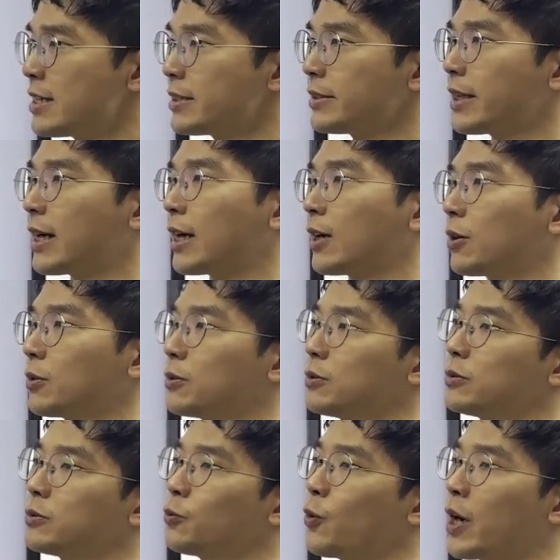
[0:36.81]
Now,
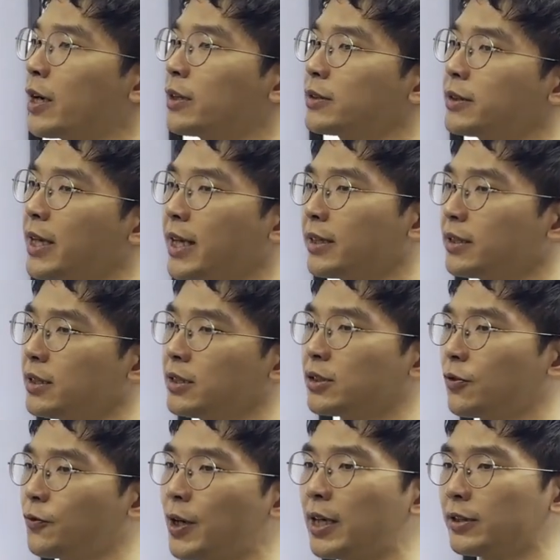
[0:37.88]
while that is
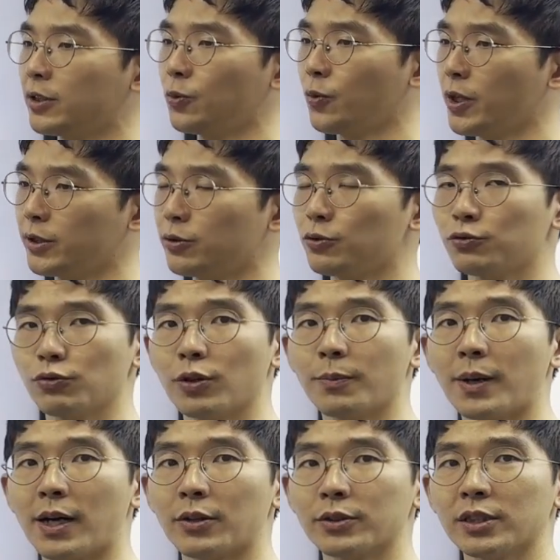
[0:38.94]
a valid way to do
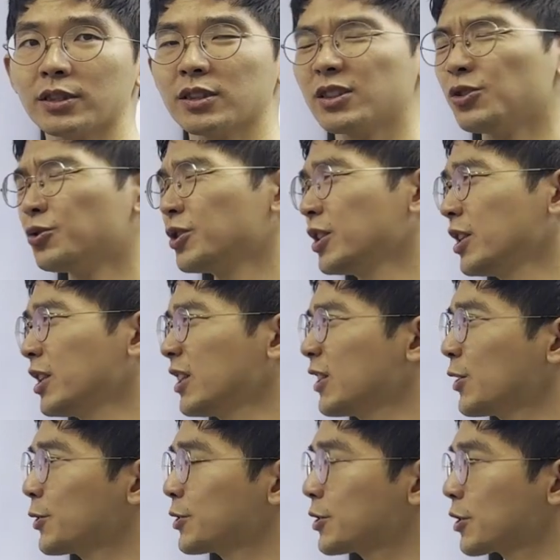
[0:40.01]
about it, you see,
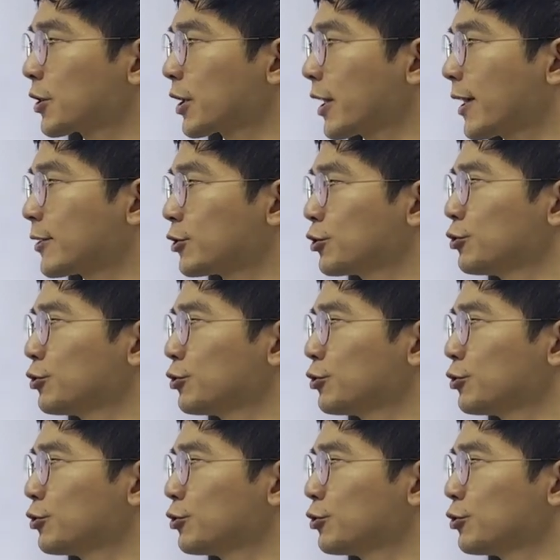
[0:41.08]
here's the catch.